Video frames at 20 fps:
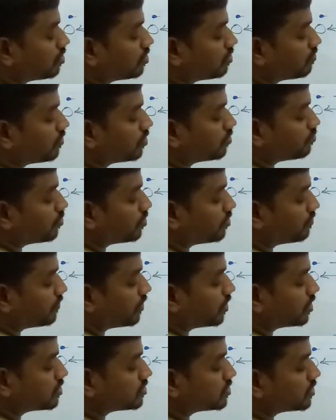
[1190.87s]
1.5
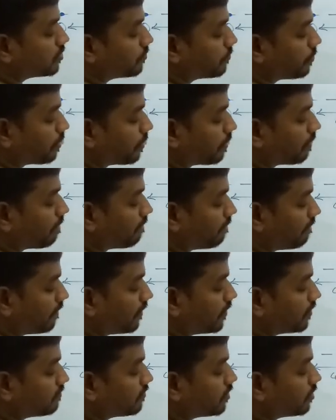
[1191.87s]
LCM,
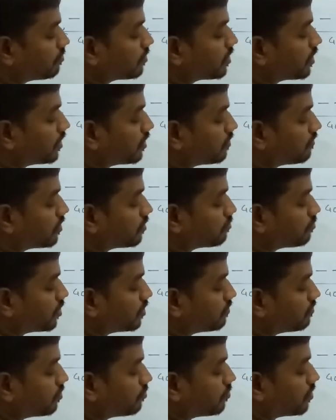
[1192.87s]
and we'll be getting
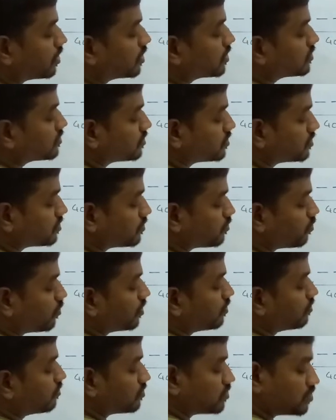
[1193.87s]
1.5 minus
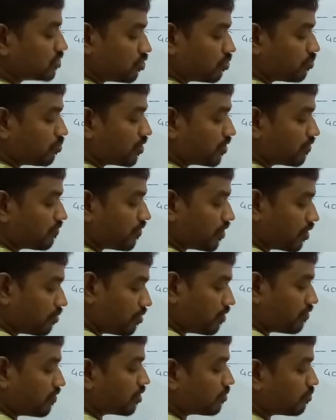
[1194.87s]
1, 0.5 by
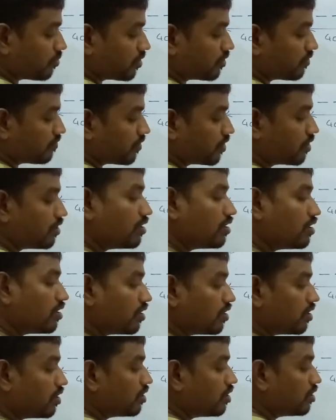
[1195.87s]
1.5.
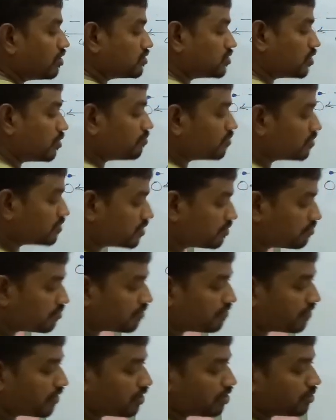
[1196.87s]
So if you
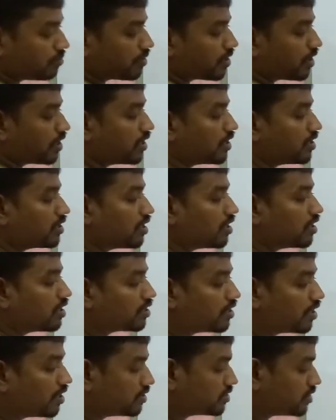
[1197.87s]
simplify, you'll be getting
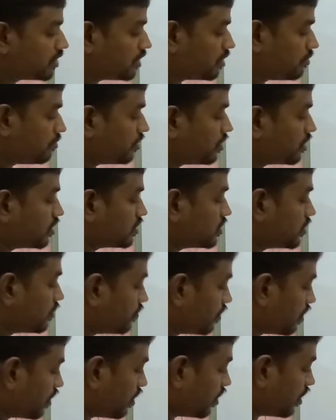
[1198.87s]
10 centimeters.
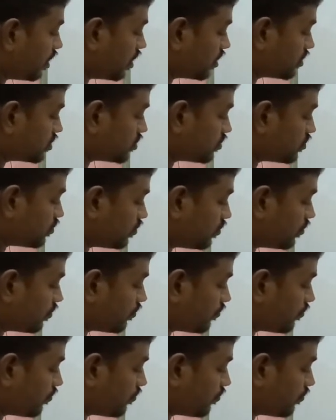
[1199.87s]
Similarly, S2,